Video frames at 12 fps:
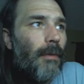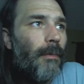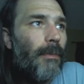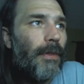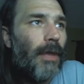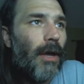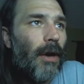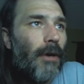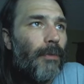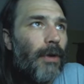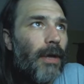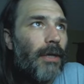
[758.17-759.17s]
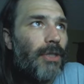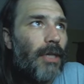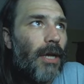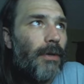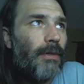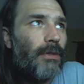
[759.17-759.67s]
but they are
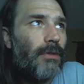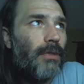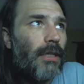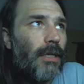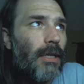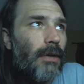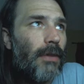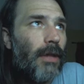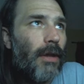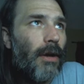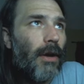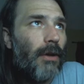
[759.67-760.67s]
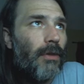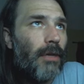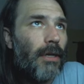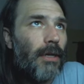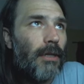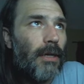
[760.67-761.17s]
branching out, as you see here. They are
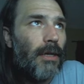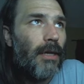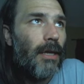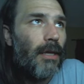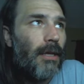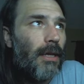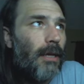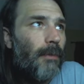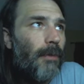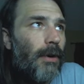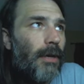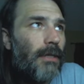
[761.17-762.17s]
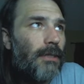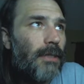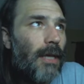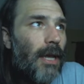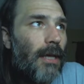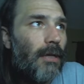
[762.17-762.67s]
looking in the Canadian, Canadian
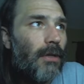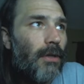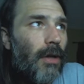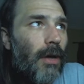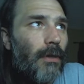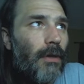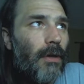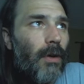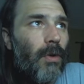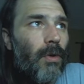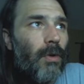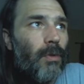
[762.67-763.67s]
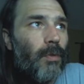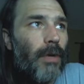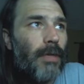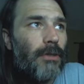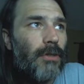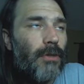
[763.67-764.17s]
markets and along the whole
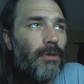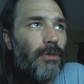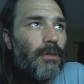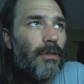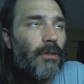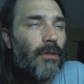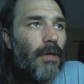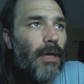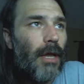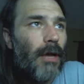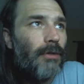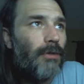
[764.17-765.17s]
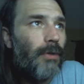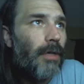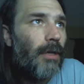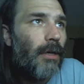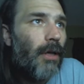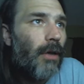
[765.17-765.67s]
West Coast,
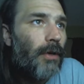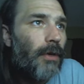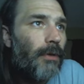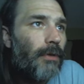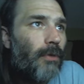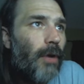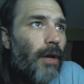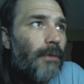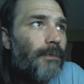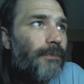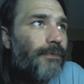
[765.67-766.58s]
Arizona and Colorado as well.